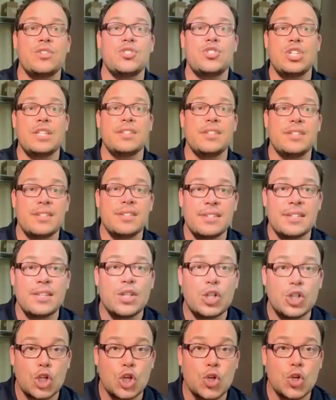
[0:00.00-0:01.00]
Jesus is in
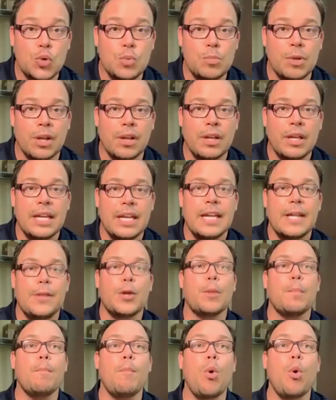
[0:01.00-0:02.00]
the tomb.
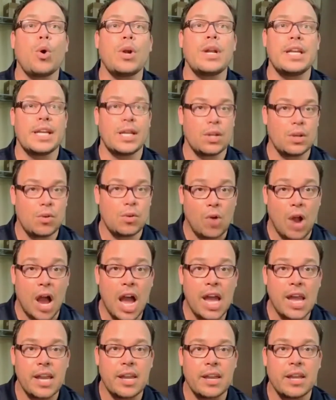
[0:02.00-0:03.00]
They're mourning and
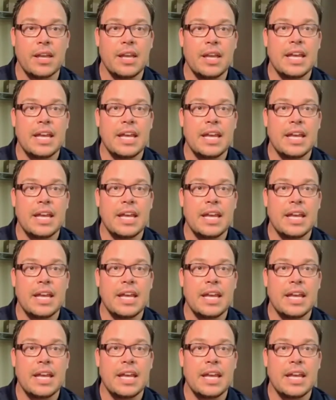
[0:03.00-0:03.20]
crying.